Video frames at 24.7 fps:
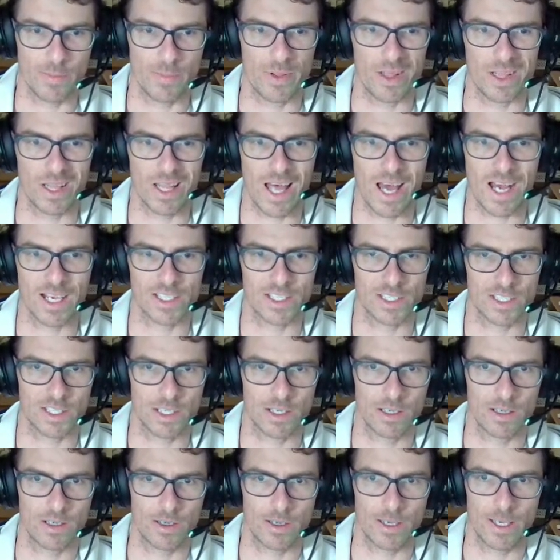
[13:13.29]
plus
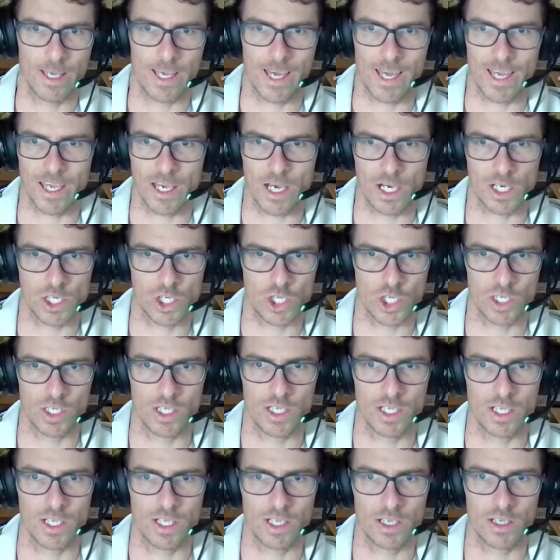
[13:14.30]

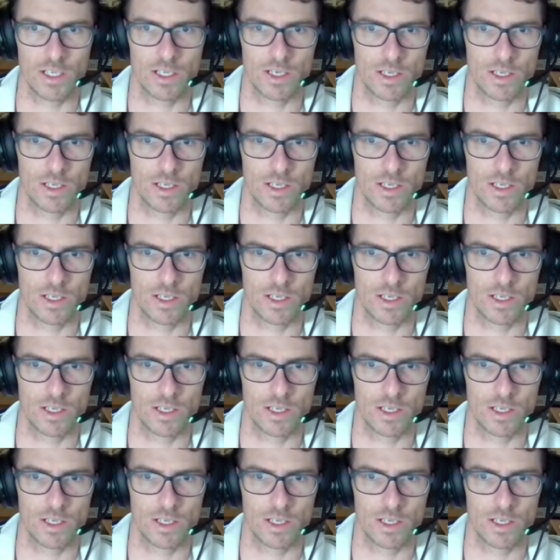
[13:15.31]
cushioning.